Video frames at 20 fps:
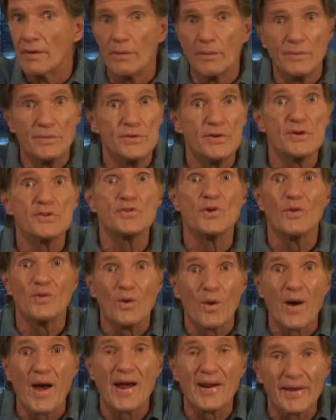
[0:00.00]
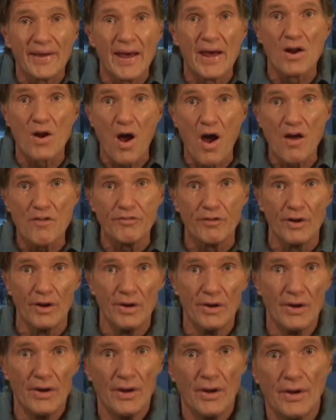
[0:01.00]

We just don't know how to get off it.